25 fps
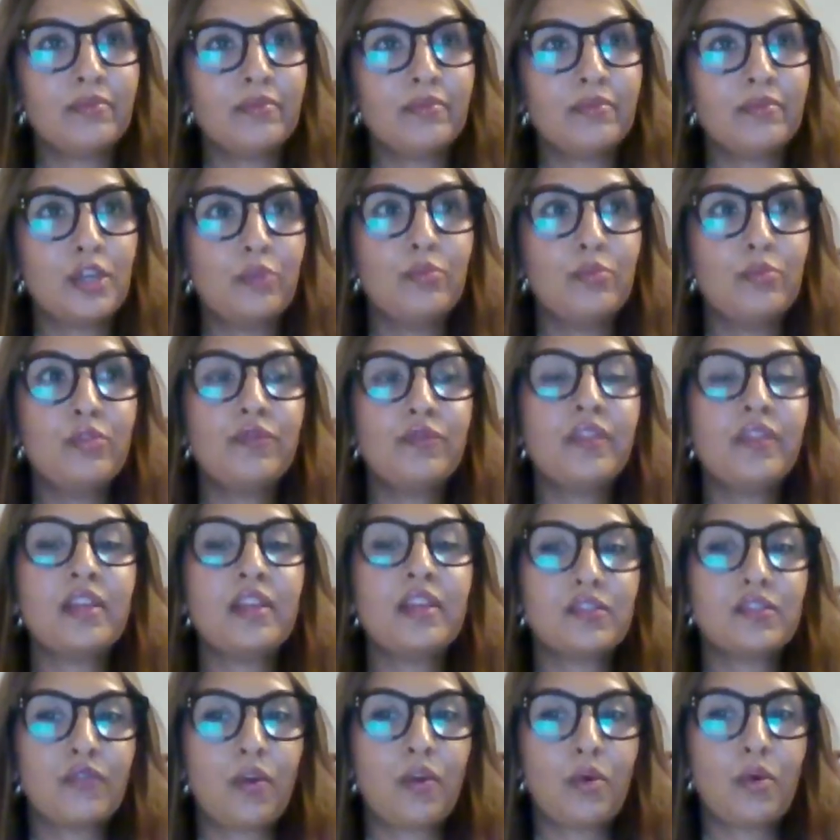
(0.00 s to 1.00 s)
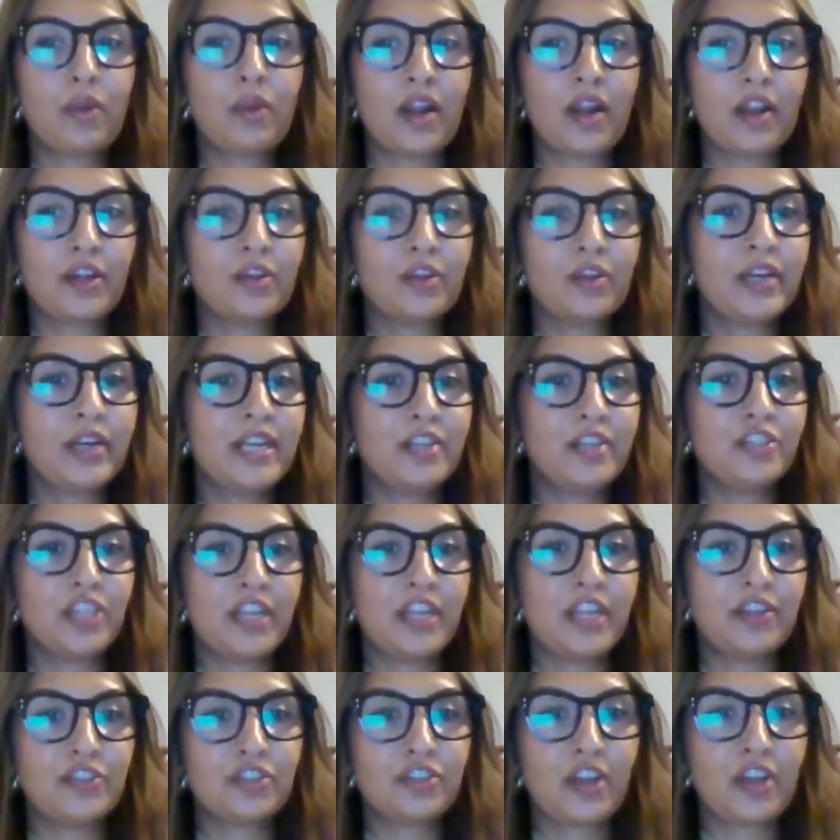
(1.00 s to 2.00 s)
move things forward on creating
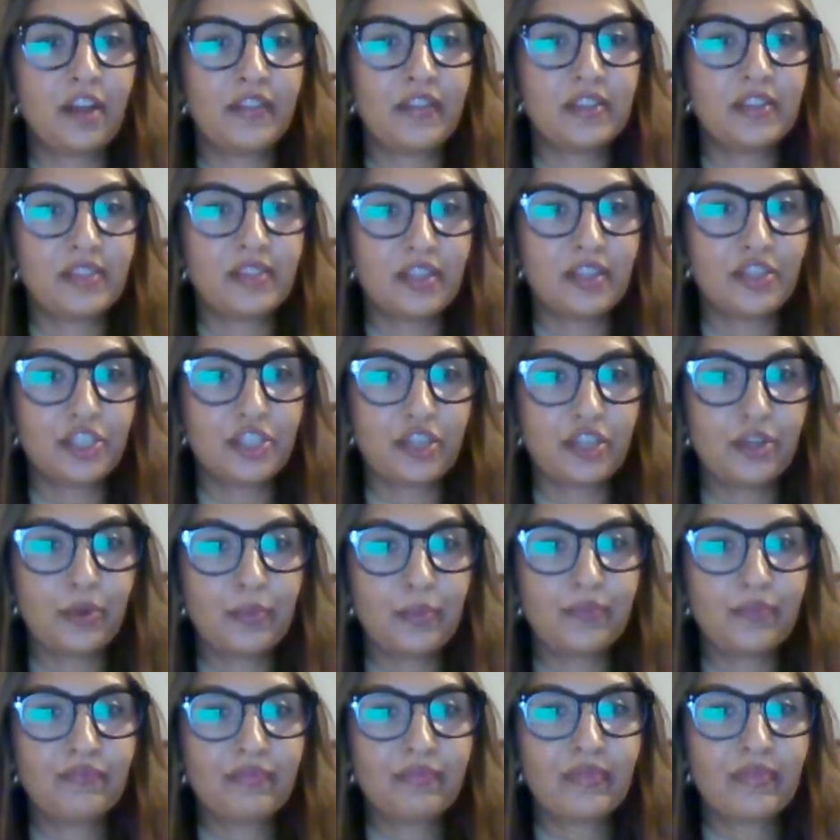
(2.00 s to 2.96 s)
change on this issue.